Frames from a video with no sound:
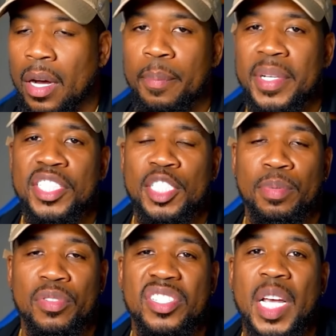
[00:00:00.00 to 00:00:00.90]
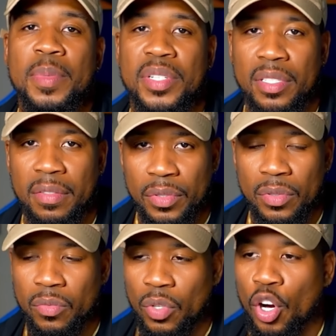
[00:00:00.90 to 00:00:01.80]
a bitch's perception of
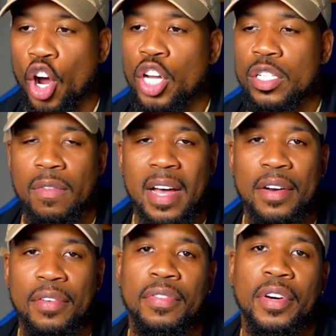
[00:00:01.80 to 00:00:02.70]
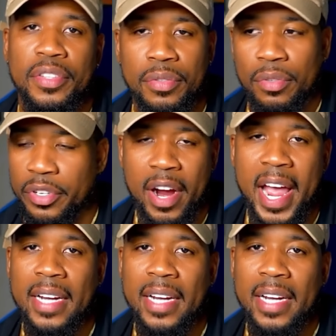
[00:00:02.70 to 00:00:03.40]
you, regardless of how the fuck you or you're